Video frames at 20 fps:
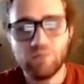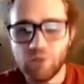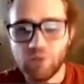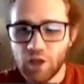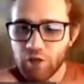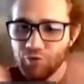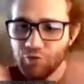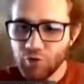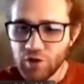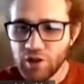
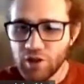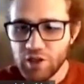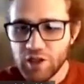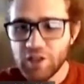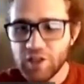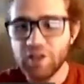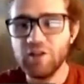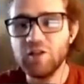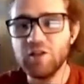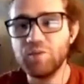If you want the
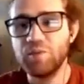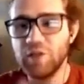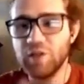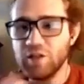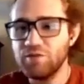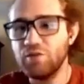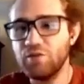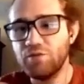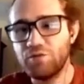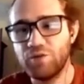details,
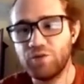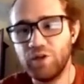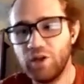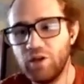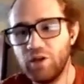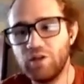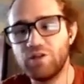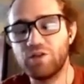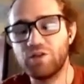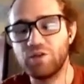please feel
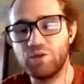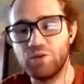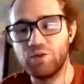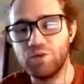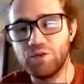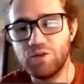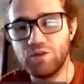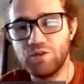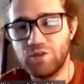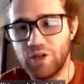free to,
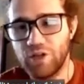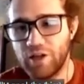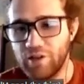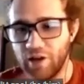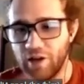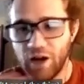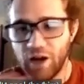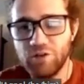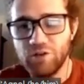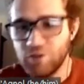to check
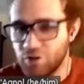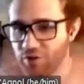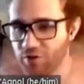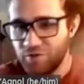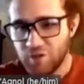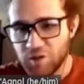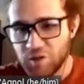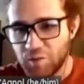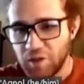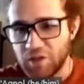that out. And if
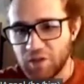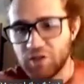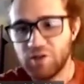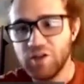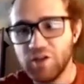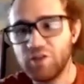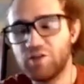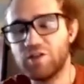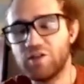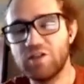this piques your
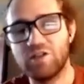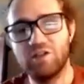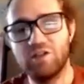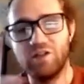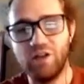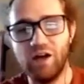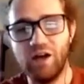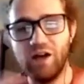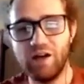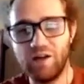interest,
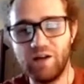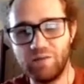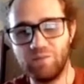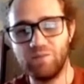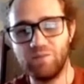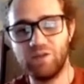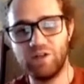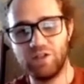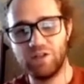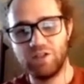um,
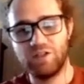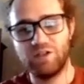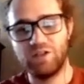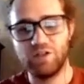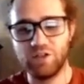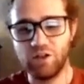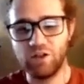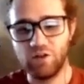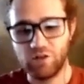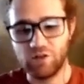there's,
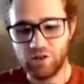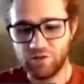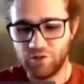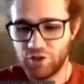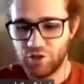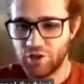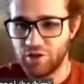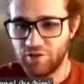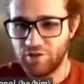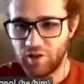there's a longer
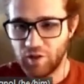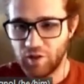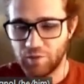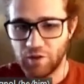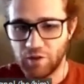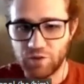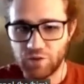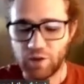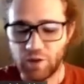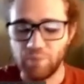version available
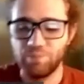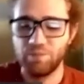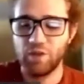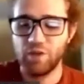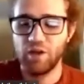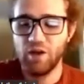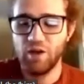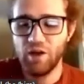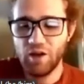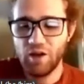as well.
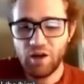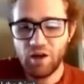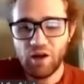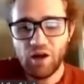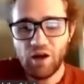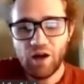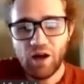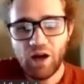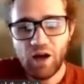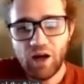
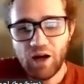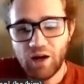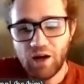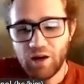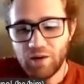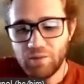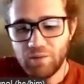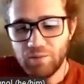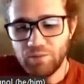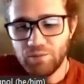
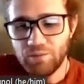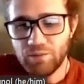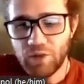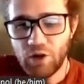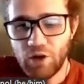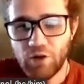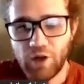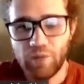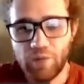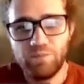Um,
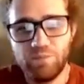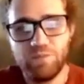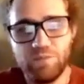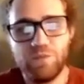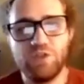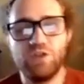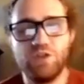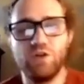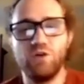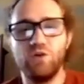okay,
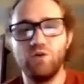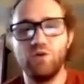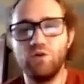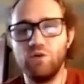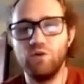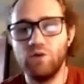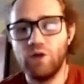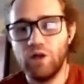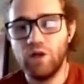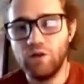
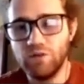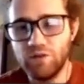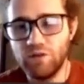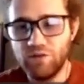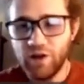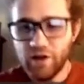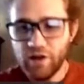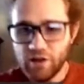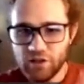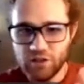so I'll
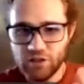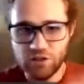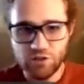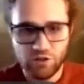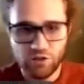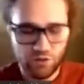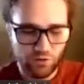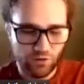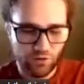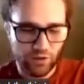divide this
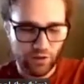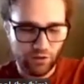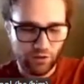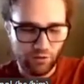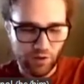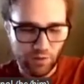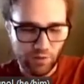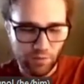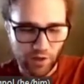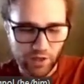into like
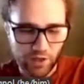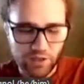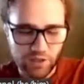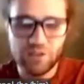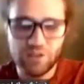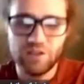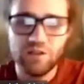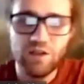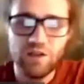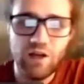three
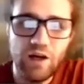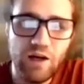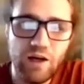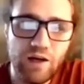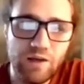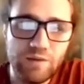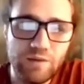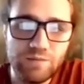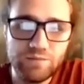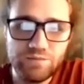parts.
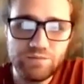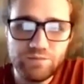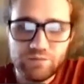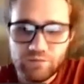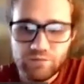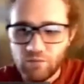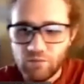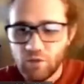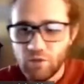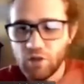Um,
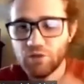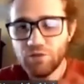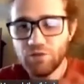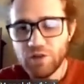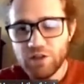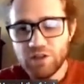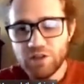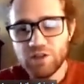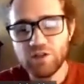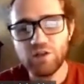
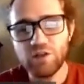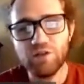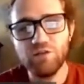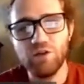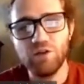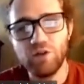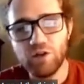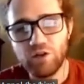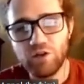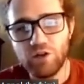First, to give you
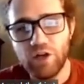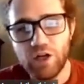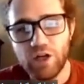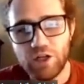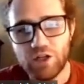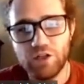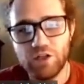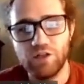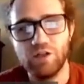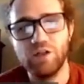an
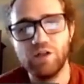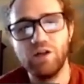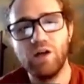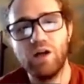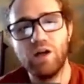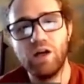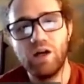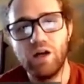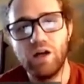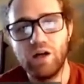introduction
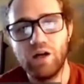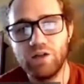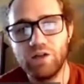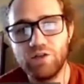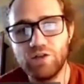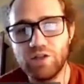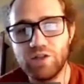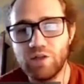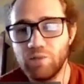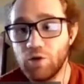uh, to
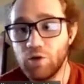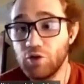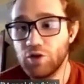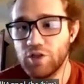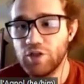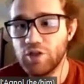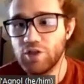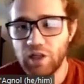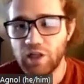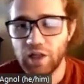some
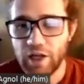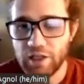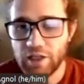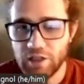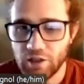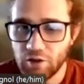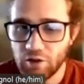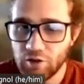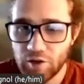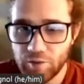notions in
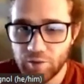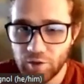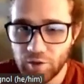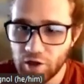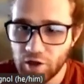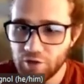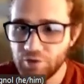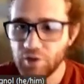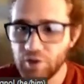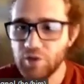classical
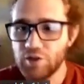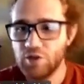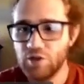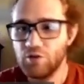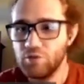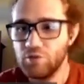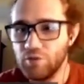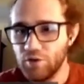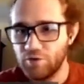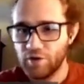cryptography.
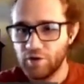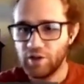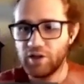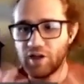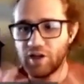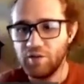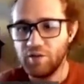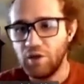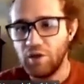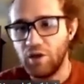So for the
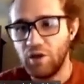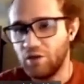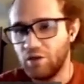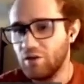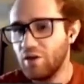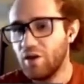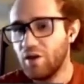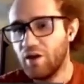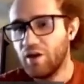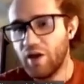time being,
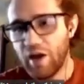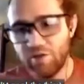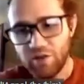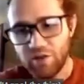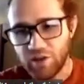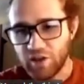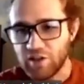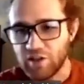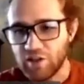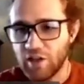
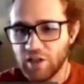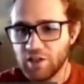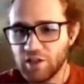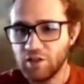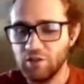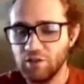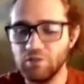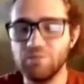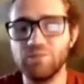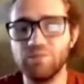everything is
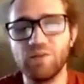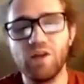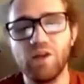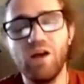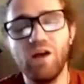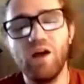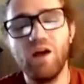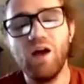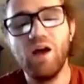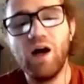classical.
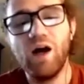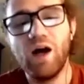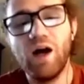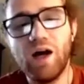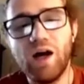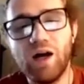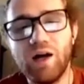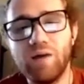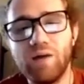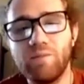
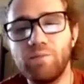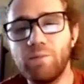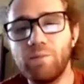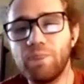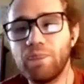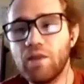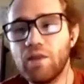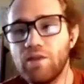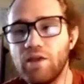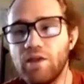
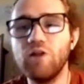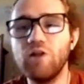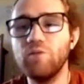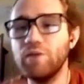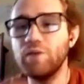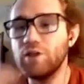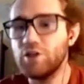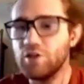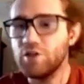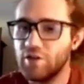Um, then I'll
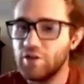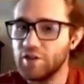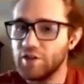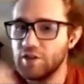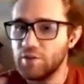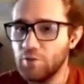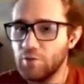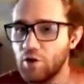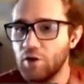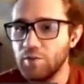mention so like
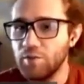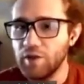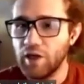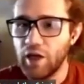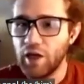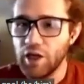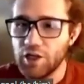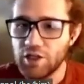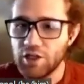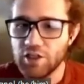some
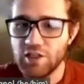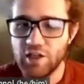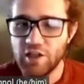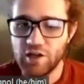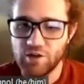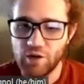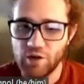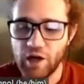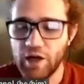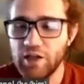complications that
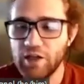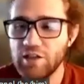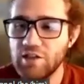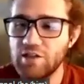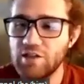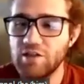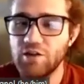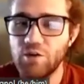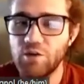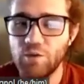
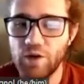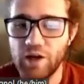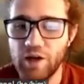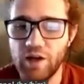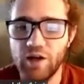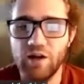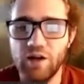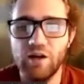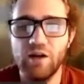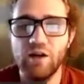arise
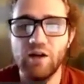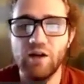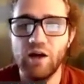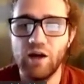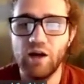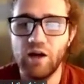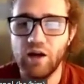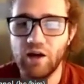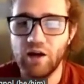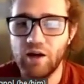when
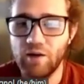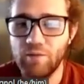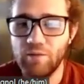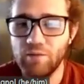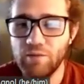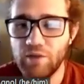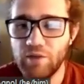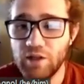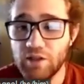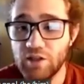uh,
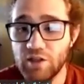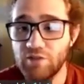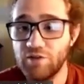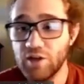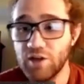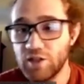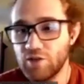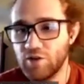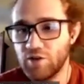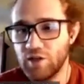these
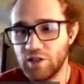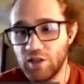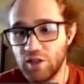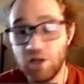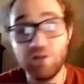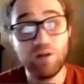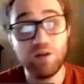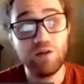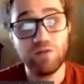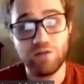adversaries,
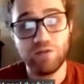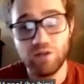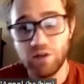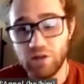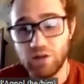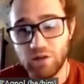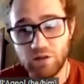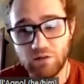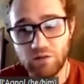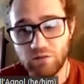even if
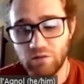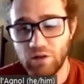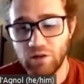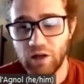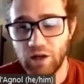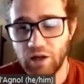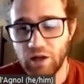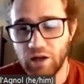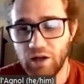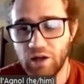the
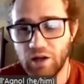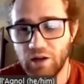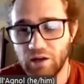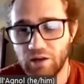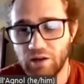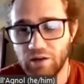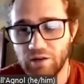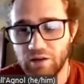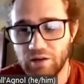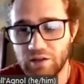uh,
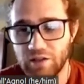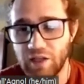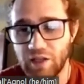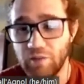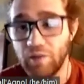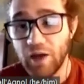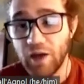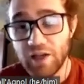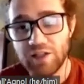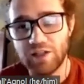the
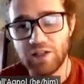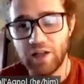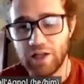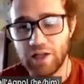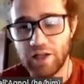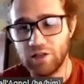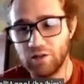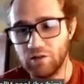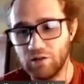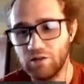scheme is
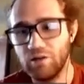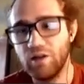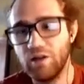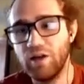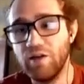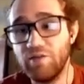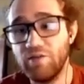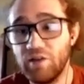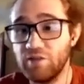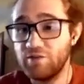classical,
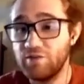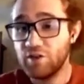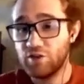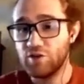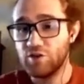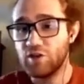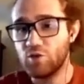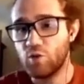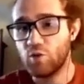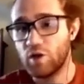if the
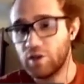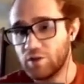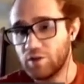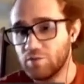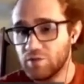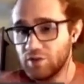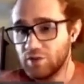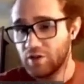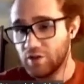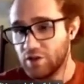adversary is
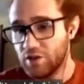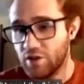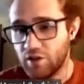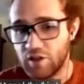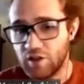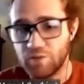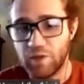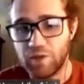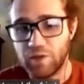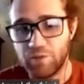quantum, certain
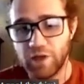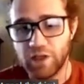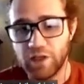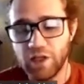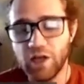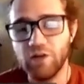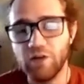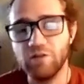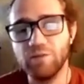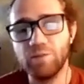things might break
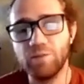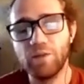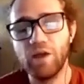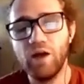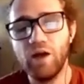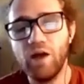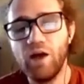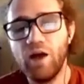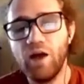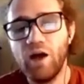down.
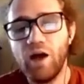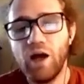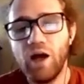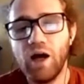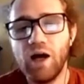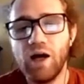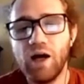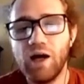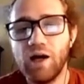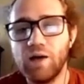
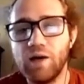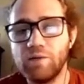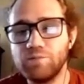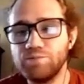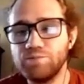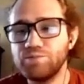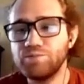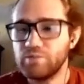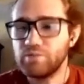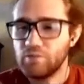
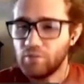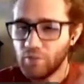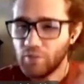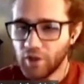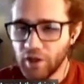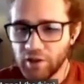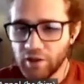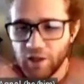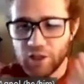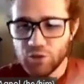Um,
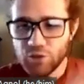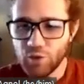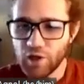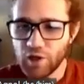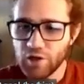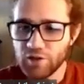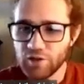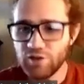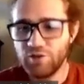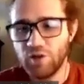and that's
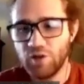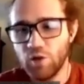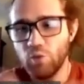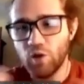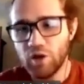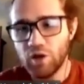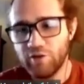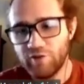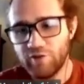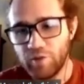where sort of like
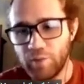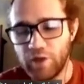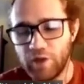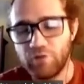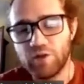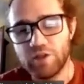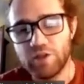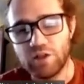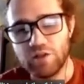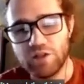one of our main
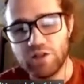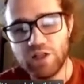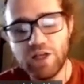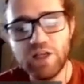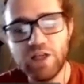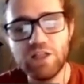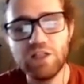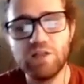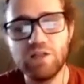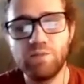results
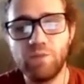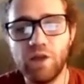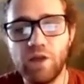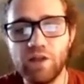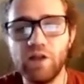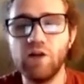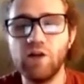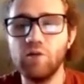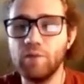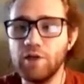is. And
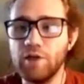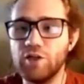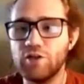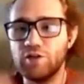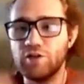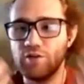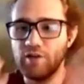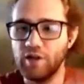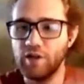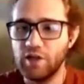then I'll mention
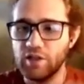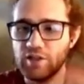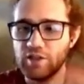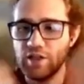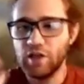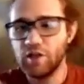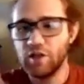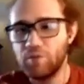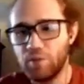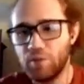sort of like a
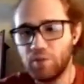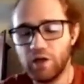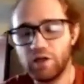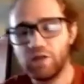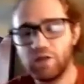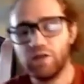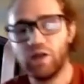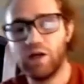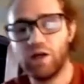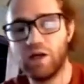second part,
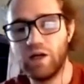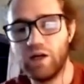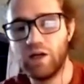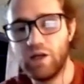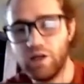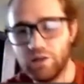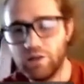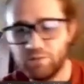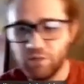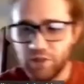
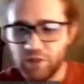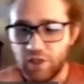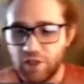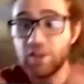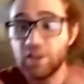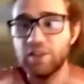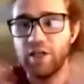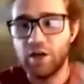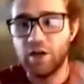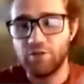uh, a second
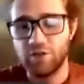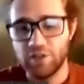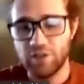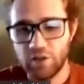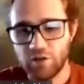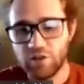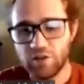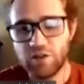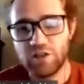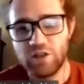set of
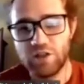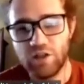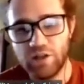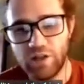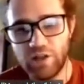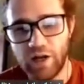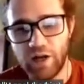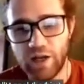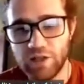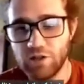results
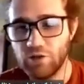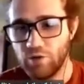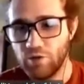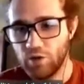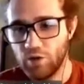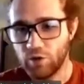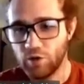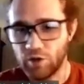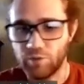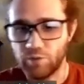that has to do with
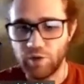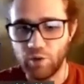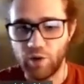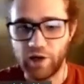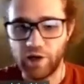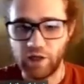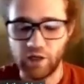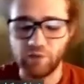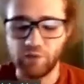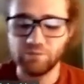quantum
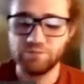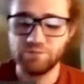rewinding.